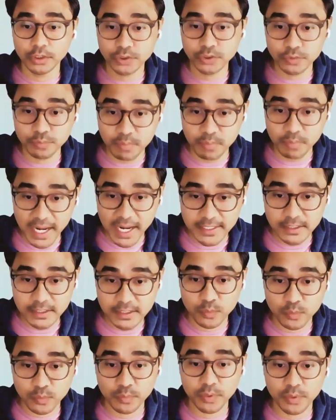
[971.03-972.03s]
to
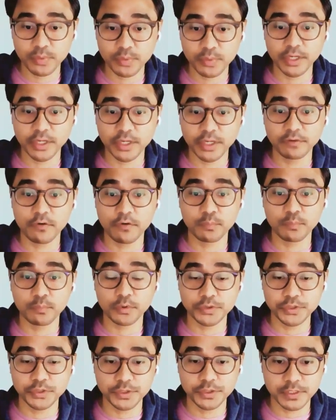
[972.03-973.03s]
manage when preparing for
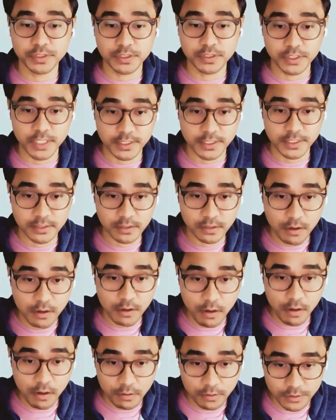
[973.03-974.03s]
procedures such as
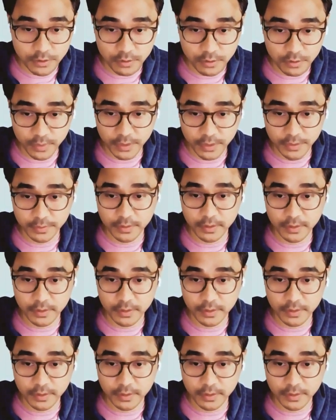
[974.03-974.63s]
colonoscopy.